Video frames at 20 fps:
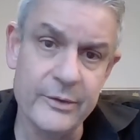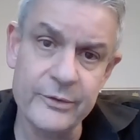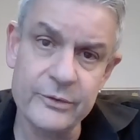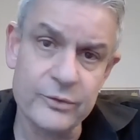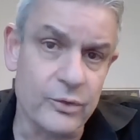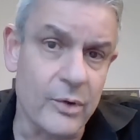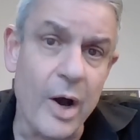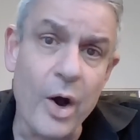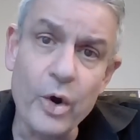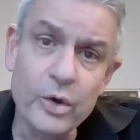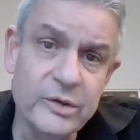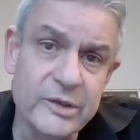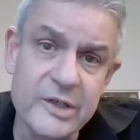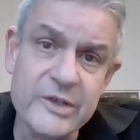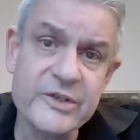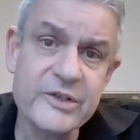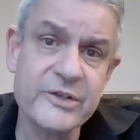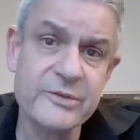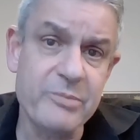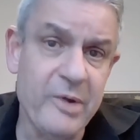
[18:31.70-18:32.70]
Throughout
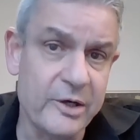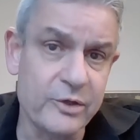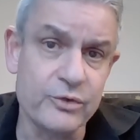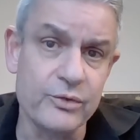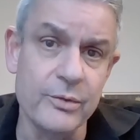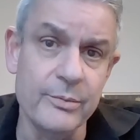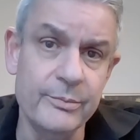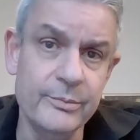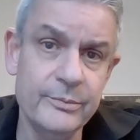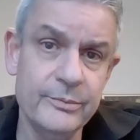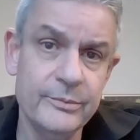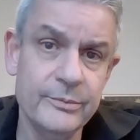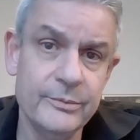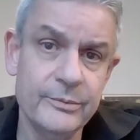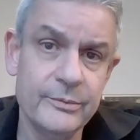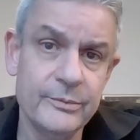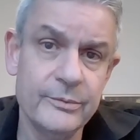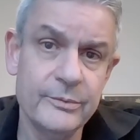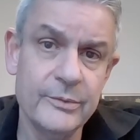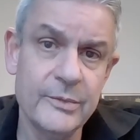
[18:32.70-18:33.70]
this spectrum,
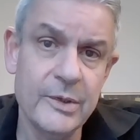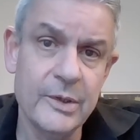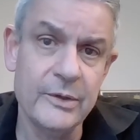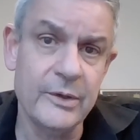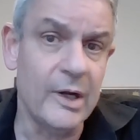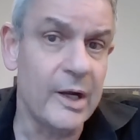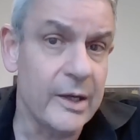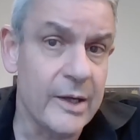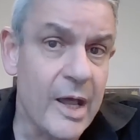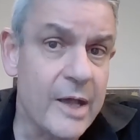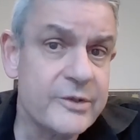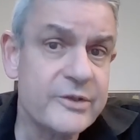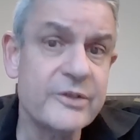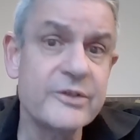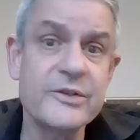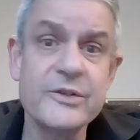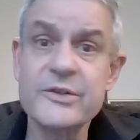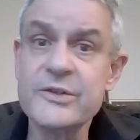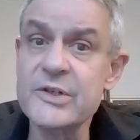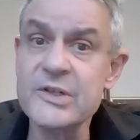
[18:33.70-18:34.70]
the
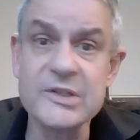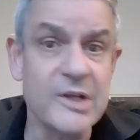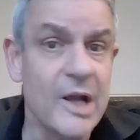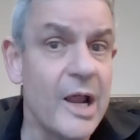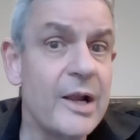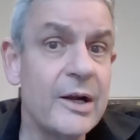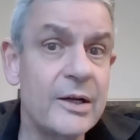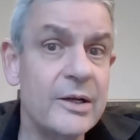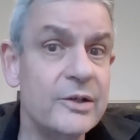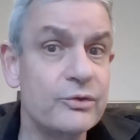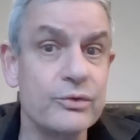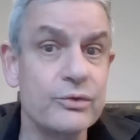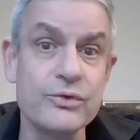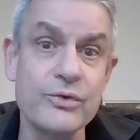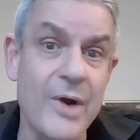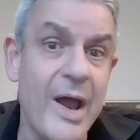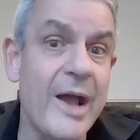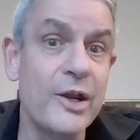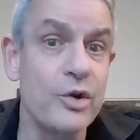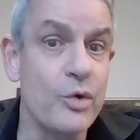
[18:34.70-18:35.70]
narcissist is likely to
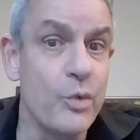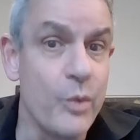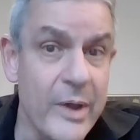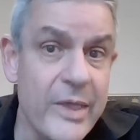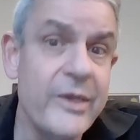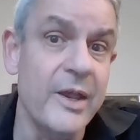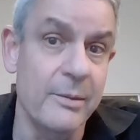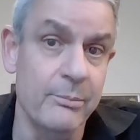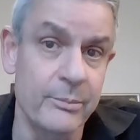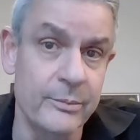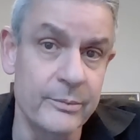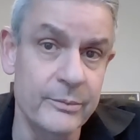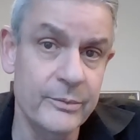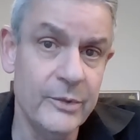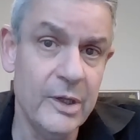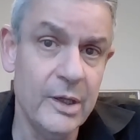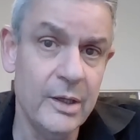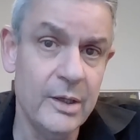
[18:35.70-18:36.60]
drag you with him